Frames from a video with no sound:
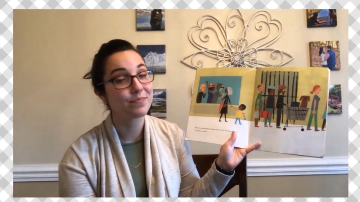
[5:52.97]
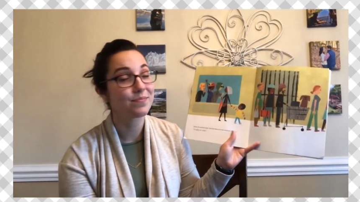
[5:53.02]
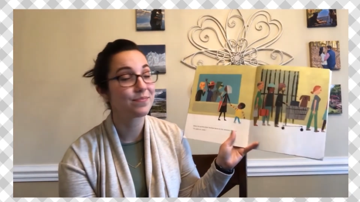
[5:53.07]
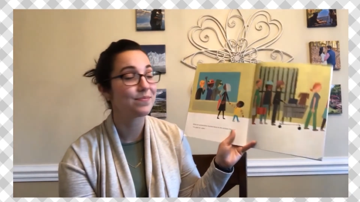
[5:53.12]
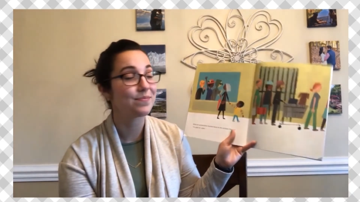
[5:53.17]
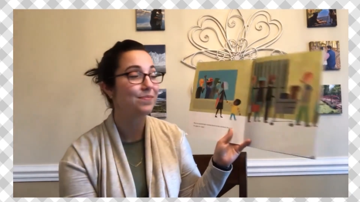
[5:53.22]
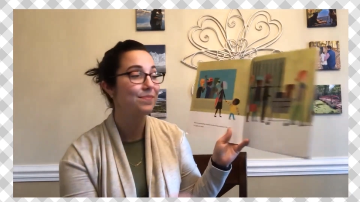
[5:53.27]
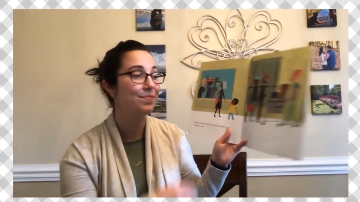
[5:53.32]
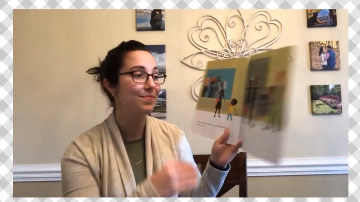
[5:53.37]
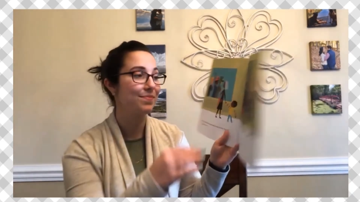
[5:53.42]

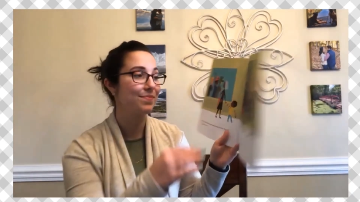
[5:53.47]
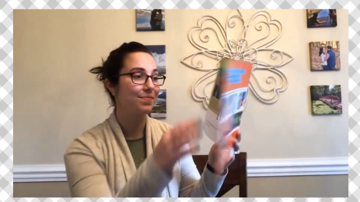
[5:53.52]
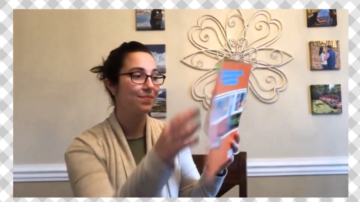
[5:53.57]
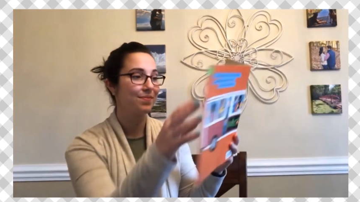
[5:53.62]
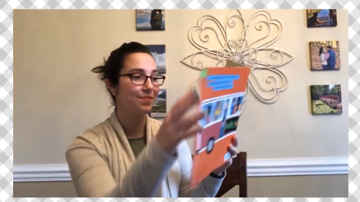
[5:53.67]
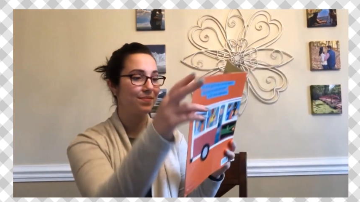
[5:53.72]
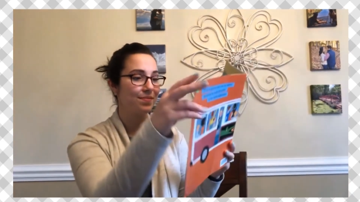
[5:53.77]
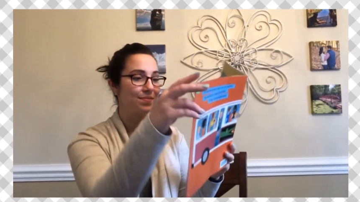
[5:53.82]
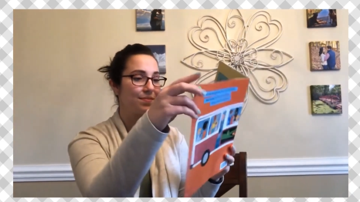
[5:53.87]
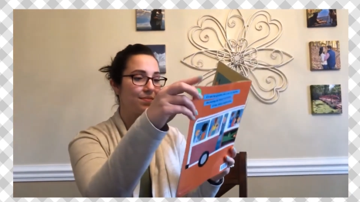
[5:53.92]

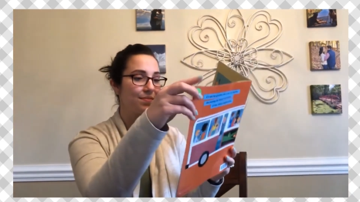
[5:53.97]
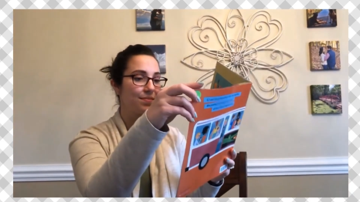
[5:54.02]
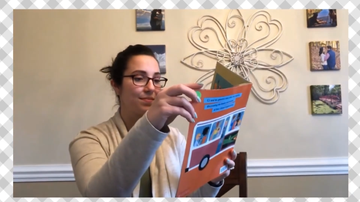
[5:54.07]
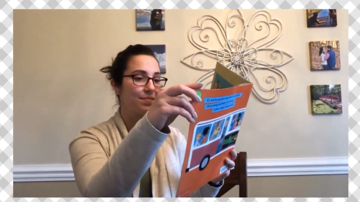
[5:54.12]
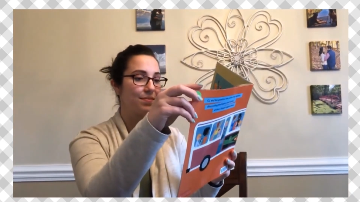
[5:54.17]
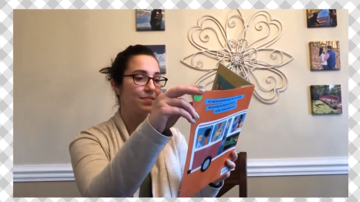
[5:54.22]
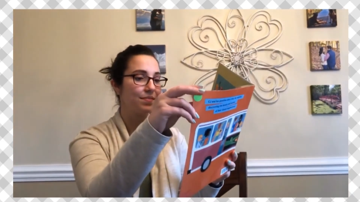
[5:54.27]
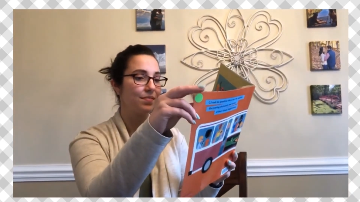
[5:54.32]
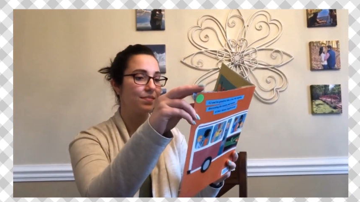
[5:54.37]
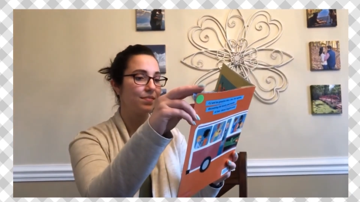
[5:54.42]

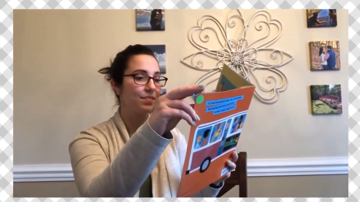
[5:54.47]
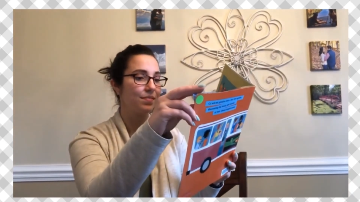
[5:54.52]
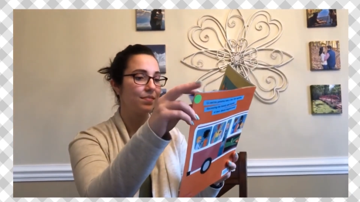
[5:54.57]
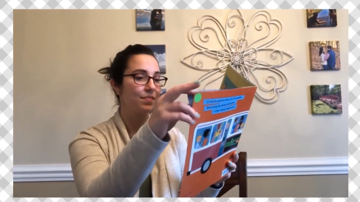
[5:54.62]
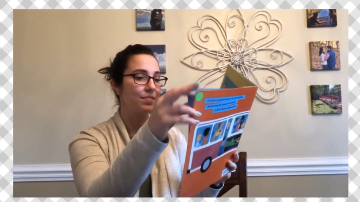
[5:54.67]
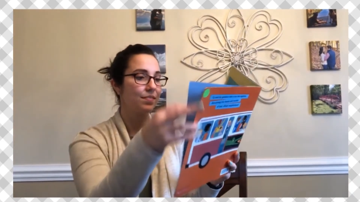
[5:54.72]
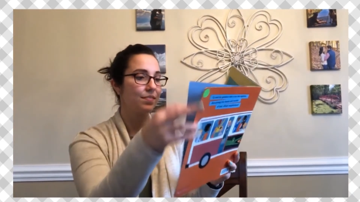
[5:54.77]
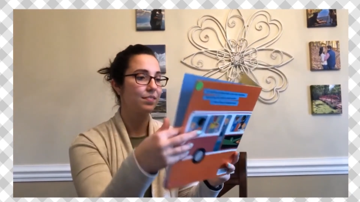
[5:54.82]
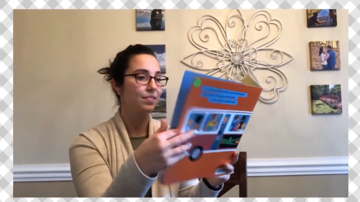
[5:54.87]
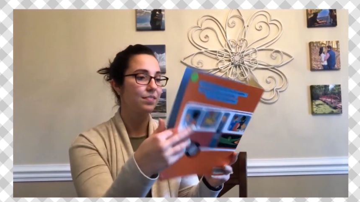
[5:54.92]

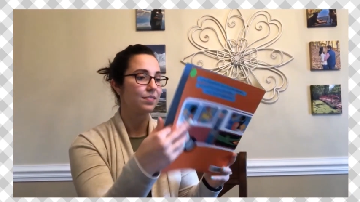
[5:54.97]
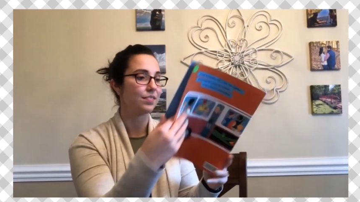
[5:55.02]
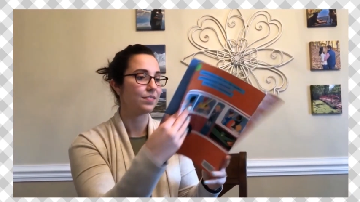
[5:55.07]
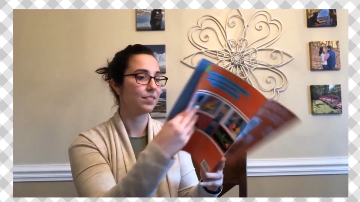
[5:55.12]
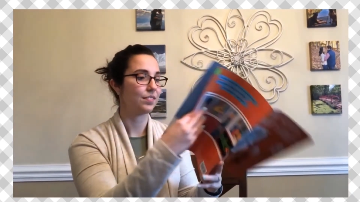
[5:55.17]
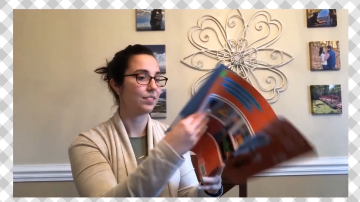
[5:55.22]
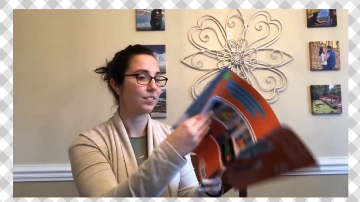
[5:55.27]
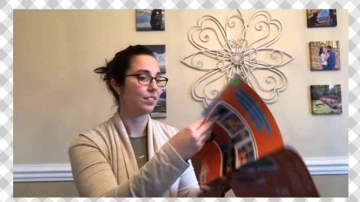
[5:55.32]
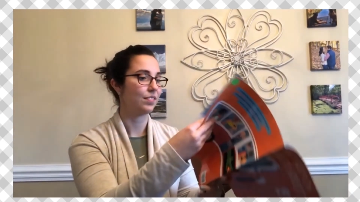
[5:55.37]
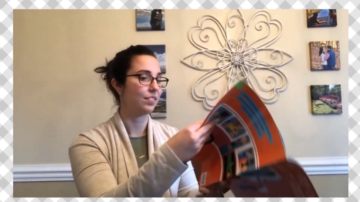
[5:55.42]

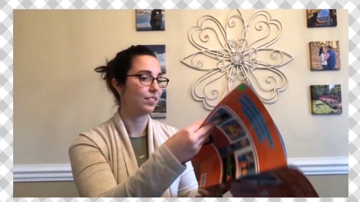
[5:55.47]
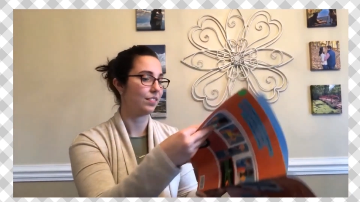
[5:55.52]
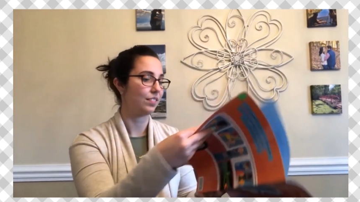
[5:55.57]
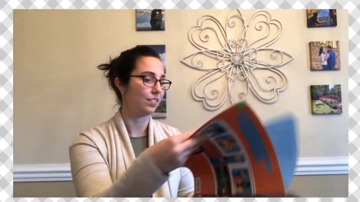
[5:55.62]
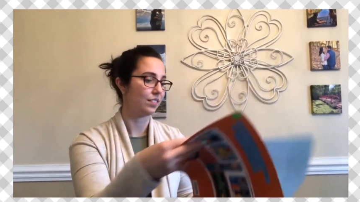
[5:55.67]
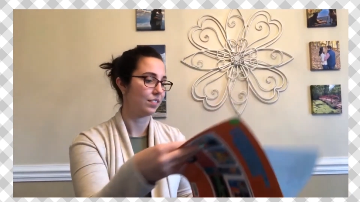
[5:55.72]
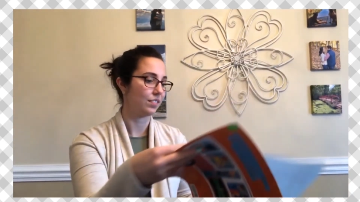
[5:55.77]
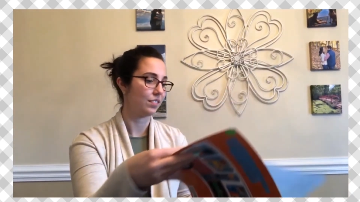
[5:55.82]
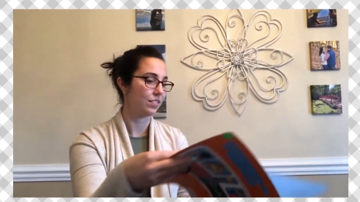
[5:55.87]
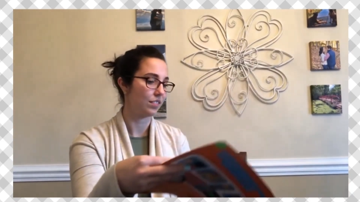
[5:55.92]

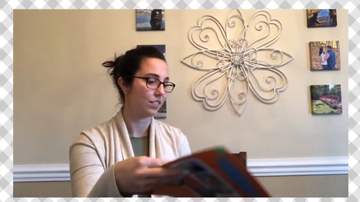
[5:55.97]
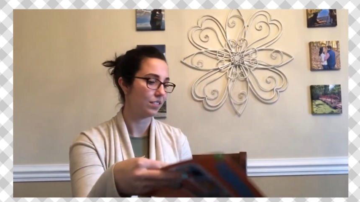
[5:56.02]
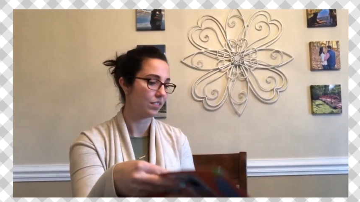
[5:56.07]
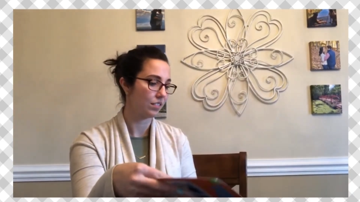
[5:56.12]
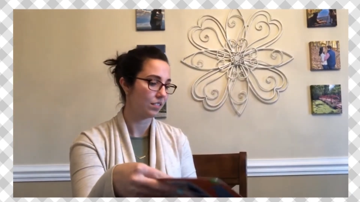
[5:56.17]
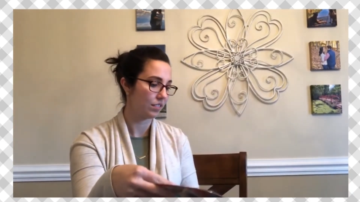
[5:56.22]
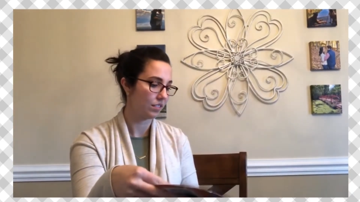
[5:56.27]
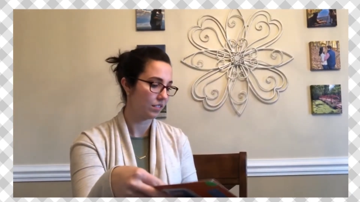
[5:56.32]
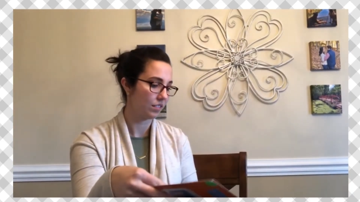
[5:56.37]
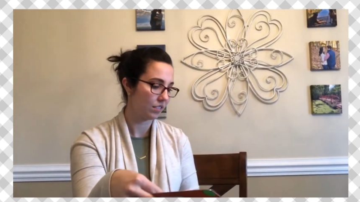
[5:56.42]

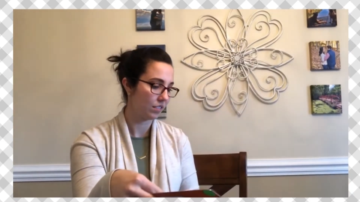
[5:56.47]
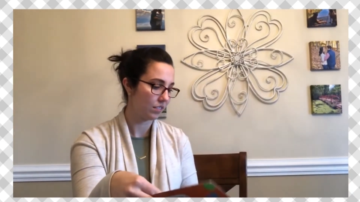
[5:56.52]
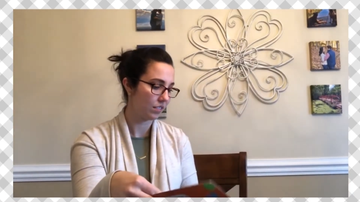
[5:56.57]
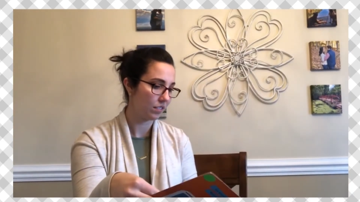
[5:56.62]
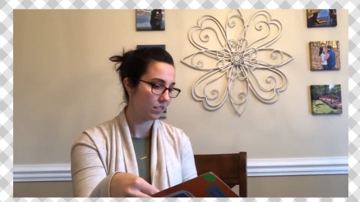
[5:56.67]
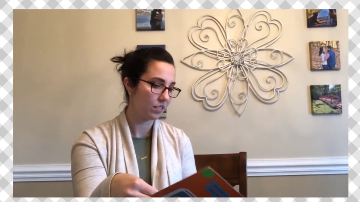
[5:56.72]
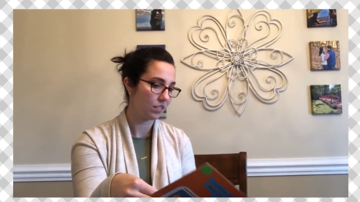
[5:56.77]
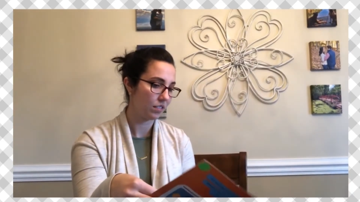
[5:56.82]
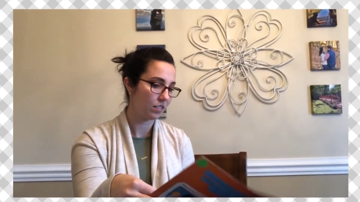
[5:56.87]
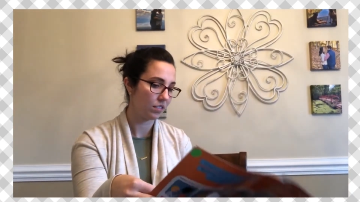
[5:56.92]

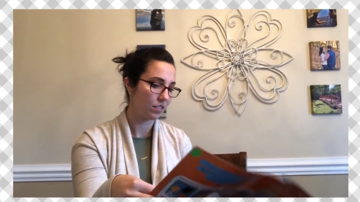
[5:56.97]
Nobody speaks.